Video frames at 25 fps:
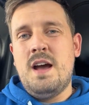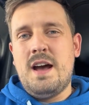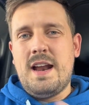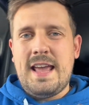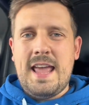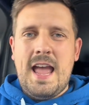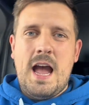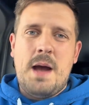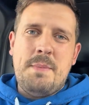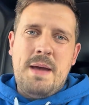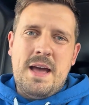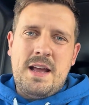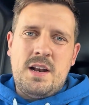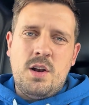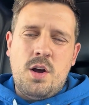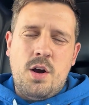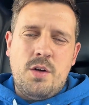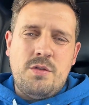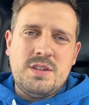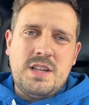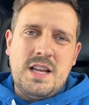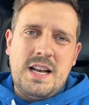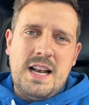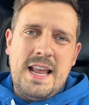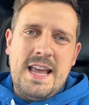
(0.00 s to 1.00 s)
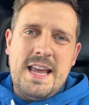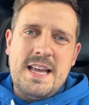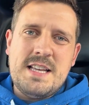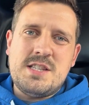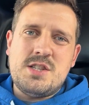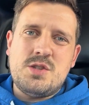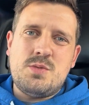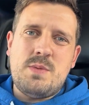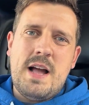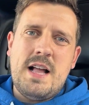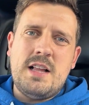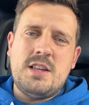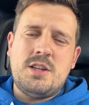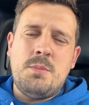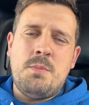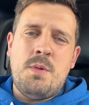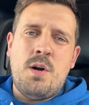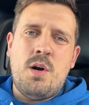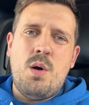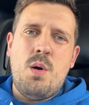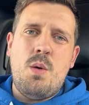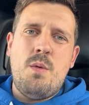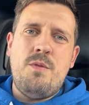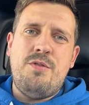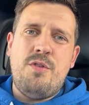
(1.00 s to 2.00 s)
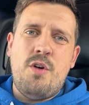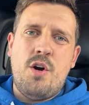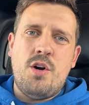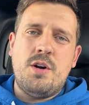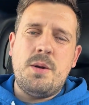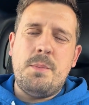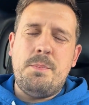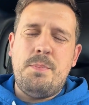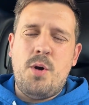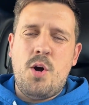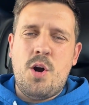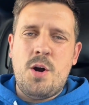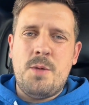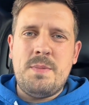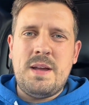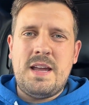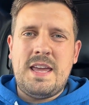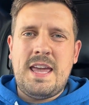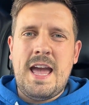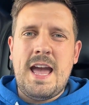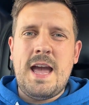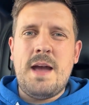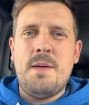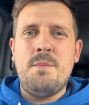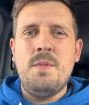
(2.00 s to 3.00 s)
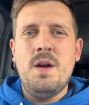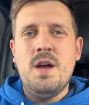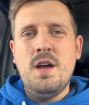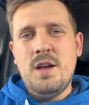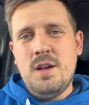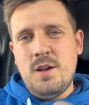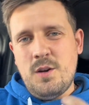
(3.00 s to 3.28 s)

I am heading over to Leeds as well tomorrow for the Bournemouth game.